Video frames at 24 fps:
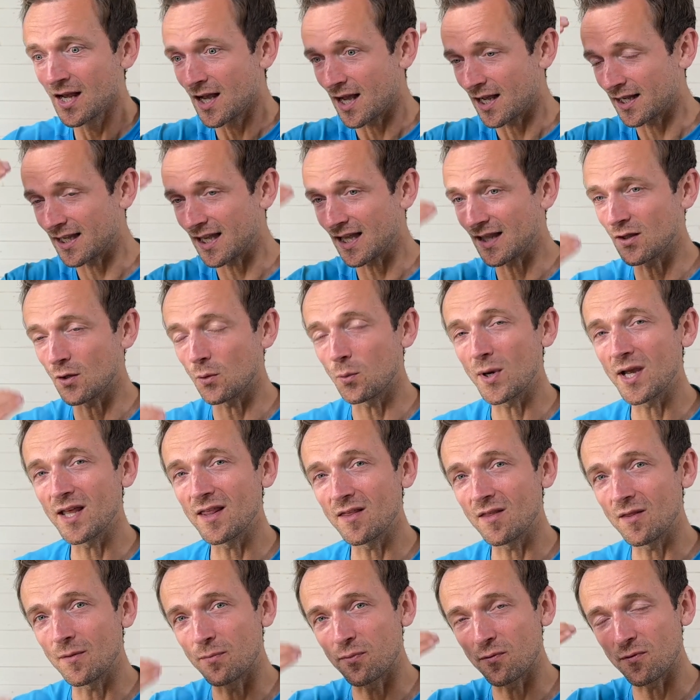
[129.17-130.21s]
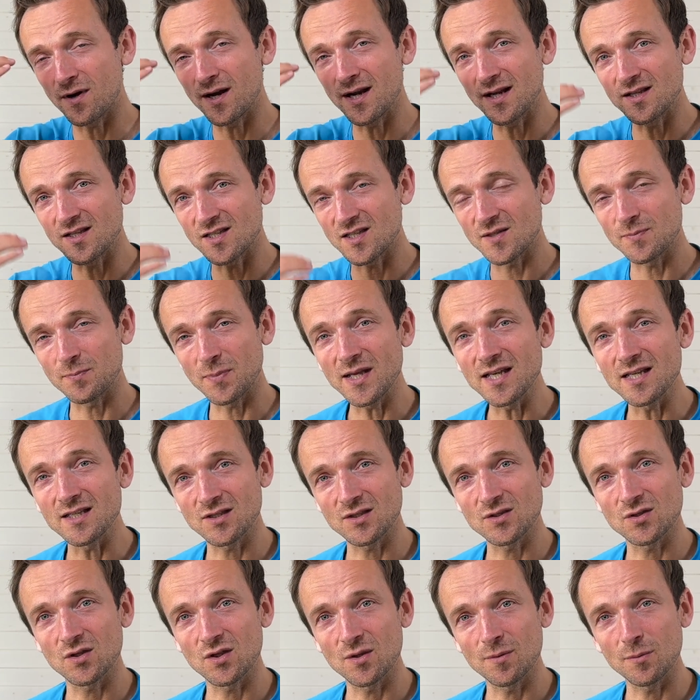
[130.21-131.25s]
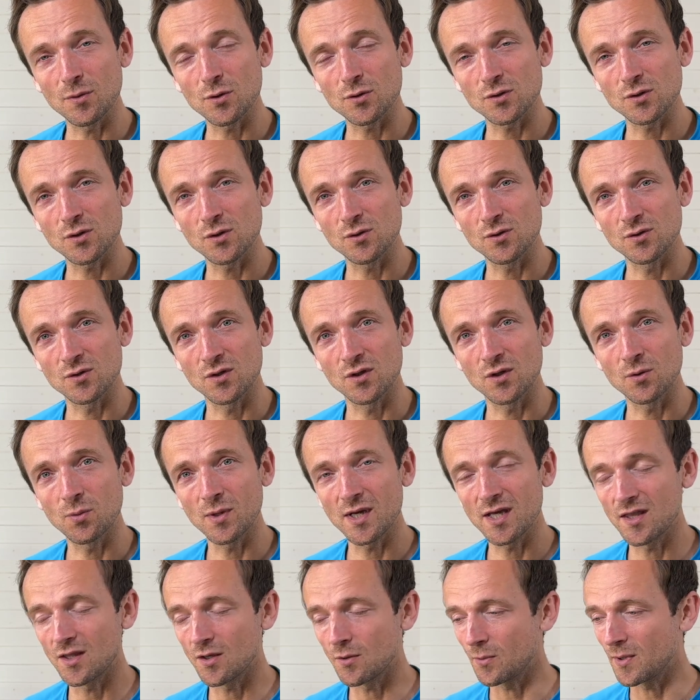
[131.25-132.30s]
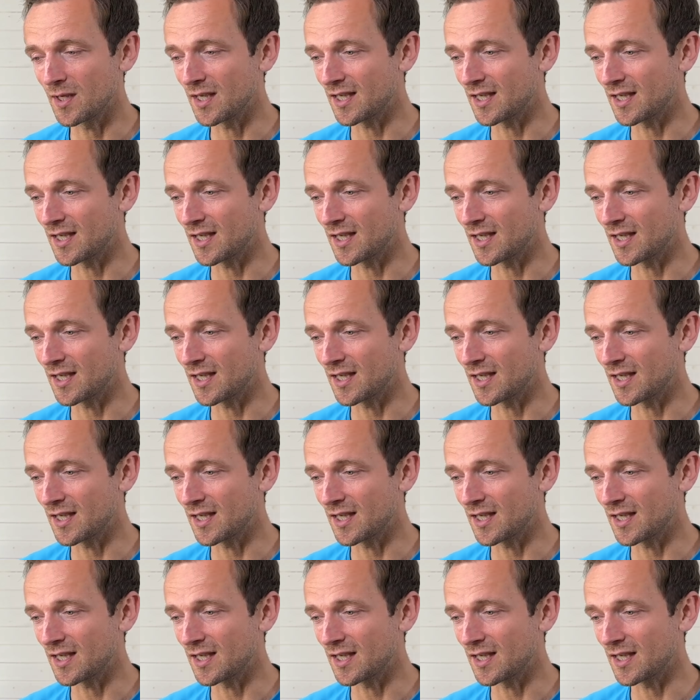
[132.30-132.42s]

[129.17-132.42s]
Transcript: again, the way that the brain speaks to the muscles, and the way that we